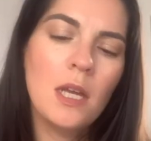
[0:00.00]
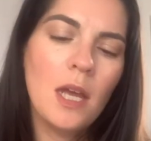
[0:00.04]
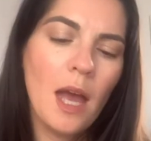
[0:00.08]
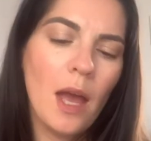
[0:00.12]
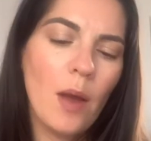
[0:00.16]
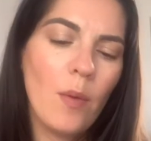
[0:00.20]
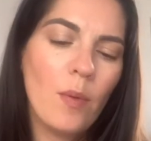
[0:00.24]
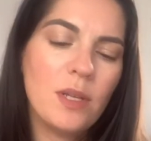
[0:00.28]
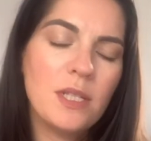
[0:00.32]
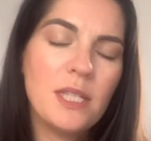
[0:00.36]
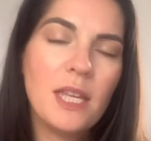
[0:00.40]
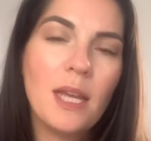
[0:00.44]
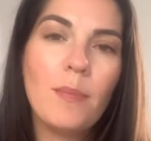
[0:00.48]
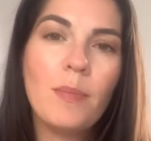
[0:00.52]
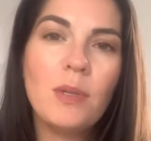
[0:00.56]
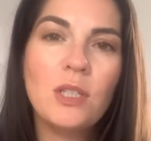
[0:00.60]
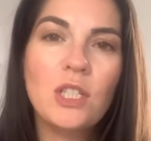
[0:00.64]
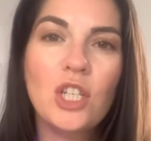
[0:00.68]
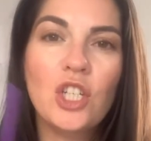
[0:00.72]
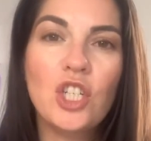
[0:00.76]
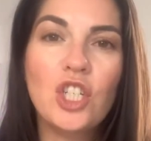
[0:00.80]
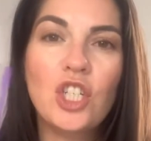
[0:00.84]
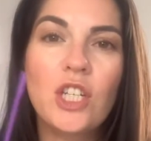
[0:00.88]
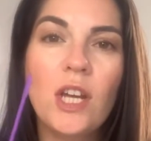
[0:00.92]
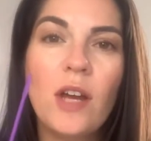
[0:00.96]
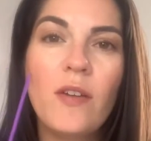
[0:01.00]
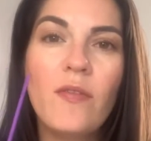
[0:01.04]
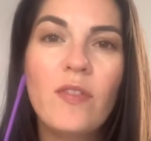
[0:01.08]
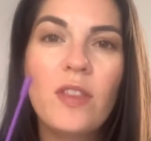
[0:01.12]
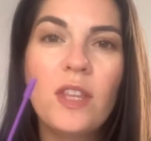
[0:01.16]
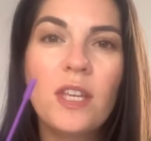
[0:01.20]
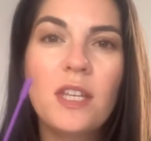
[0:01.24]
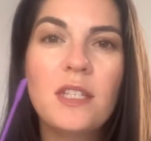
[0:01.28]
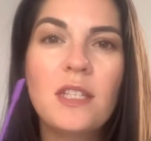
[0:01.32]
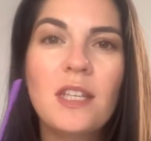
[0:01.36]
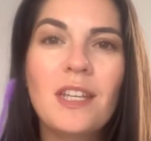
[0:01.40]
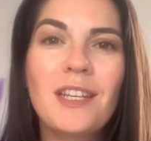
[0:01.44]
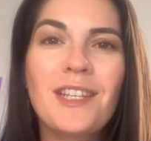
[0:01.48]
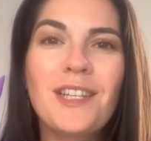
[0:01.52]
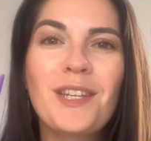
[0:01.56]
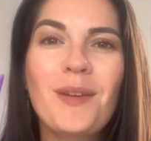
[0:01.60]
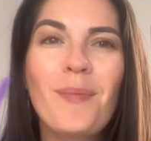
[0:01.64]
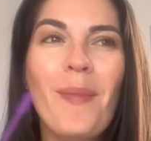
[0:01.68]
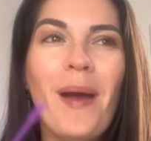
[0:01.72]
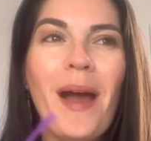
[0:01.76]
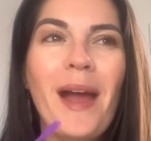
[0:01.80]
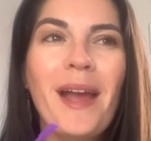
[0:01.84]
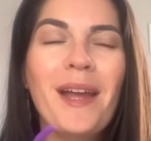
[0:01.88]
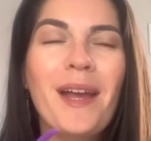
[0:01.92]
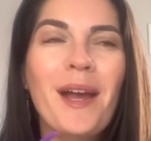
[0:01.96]
I was able to shove this into
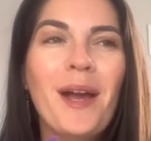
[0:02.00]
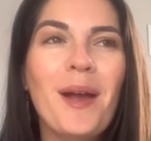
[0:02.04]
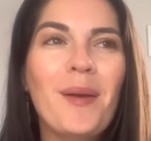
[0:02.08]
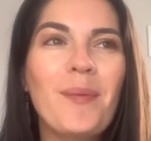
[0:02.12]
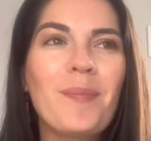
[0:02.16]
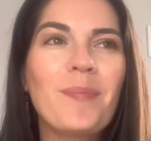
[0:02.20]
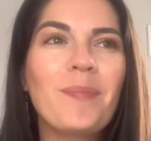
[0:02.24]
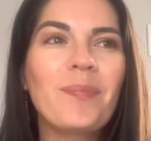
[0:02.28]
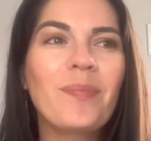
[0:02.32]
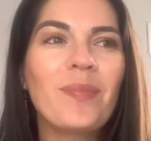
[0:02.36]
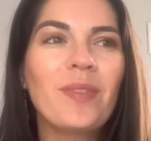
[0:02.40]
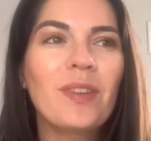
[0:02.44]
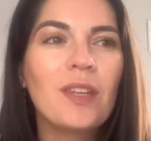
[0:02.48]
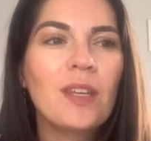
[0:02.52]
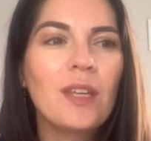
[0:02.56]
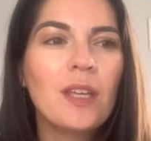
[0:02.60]
my um,